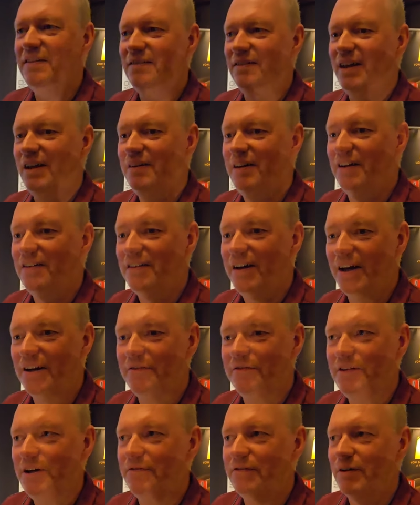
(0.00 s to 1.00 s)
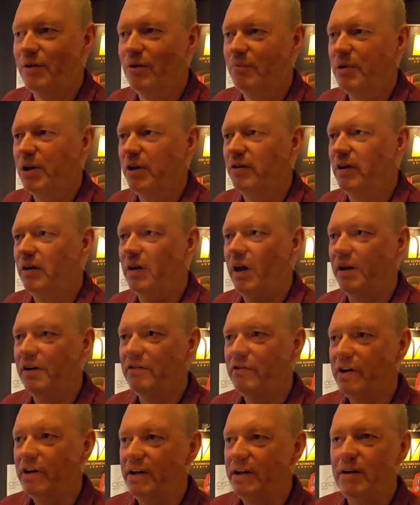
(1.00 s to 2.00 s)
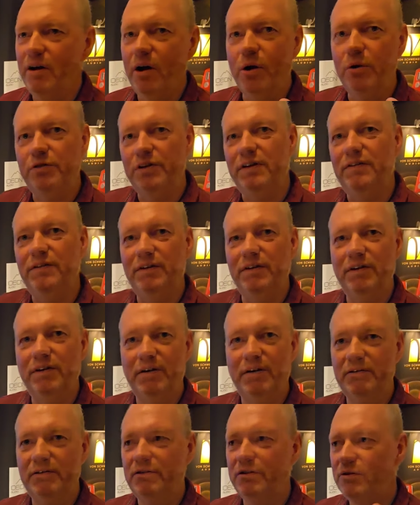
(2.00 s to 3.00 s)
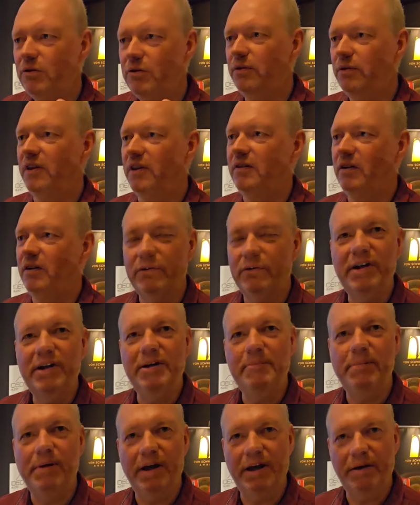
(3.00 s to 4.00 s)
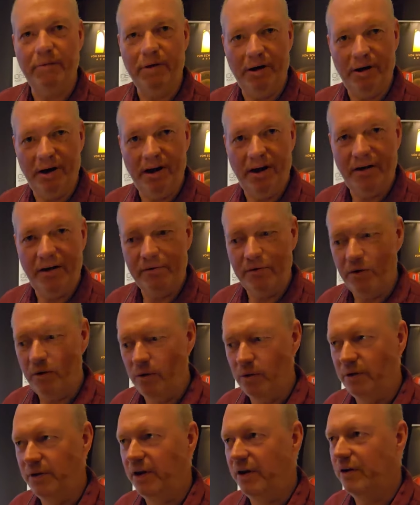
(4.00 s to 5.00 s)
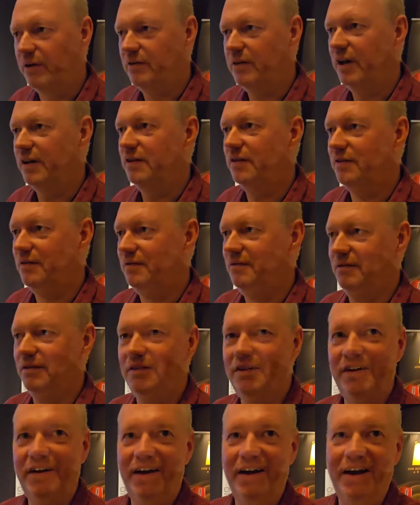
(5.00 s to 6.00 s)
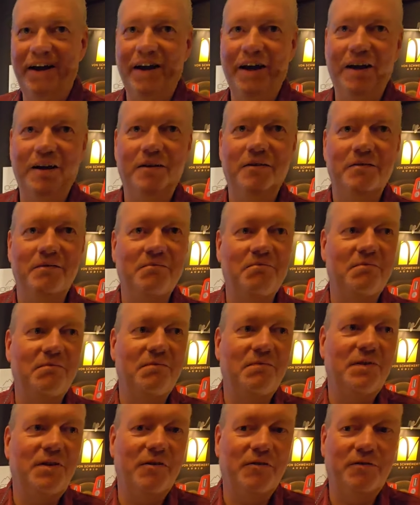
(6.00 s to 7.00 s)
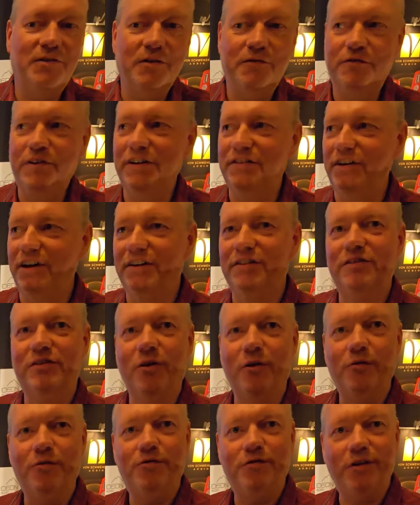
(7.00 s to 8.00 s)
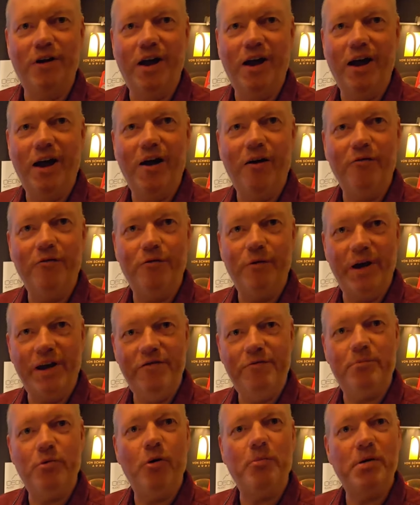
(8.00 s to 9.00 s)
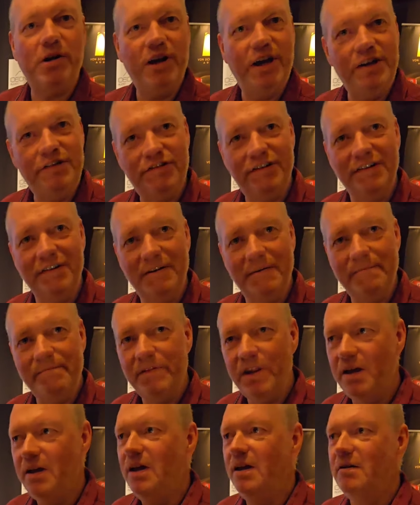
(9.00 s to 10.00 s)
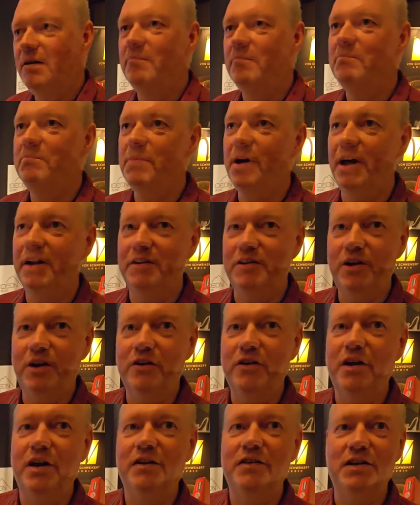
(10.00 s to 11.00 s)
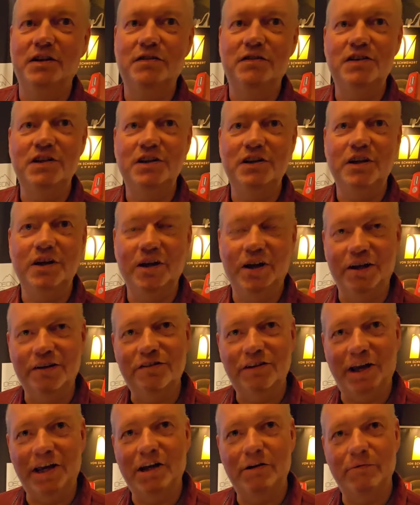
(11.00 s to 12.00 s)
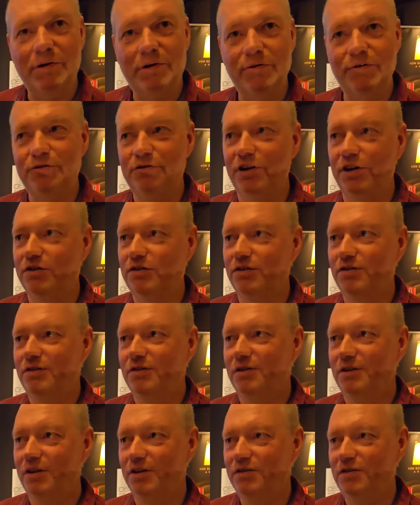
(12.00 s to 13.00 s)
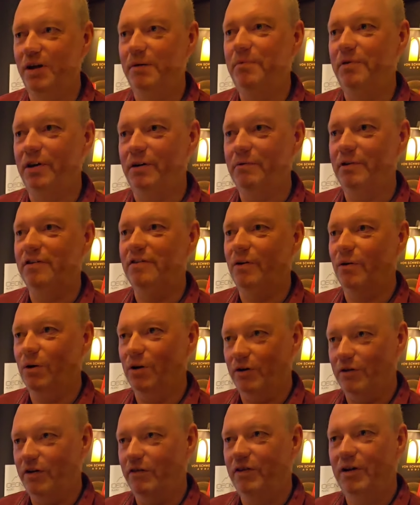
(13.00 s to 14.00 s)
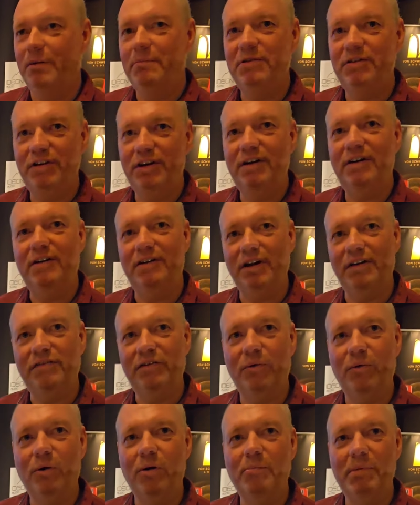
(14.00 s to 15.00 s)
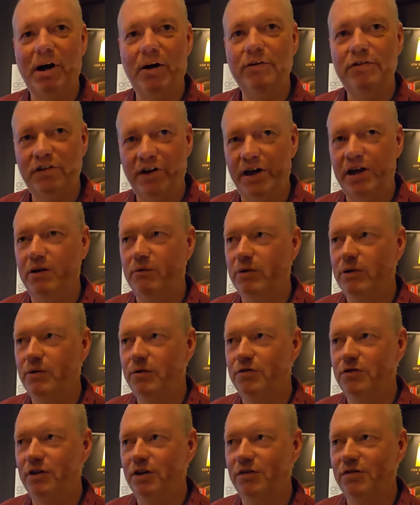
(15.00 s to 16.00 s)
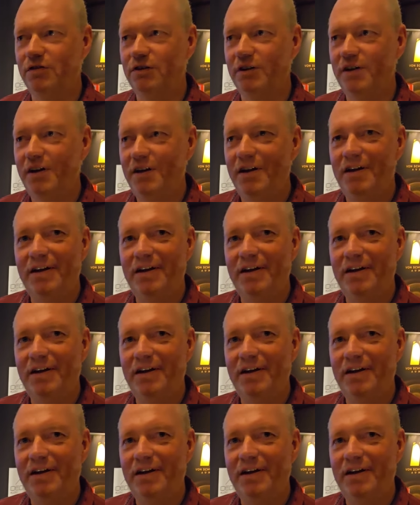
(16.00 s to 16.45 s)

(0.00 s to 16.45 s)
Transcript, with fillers: it, it's kind of difficult because it, it, really goes into. There are two things that really play uh, a, role there, and that's the the, the physics of, uh, of wave propagation. Yeah. But the other hand is the uh, psychoacoustics. The same thing with the holographic imaging. Yes. It's all about psychoacoustics. Well, I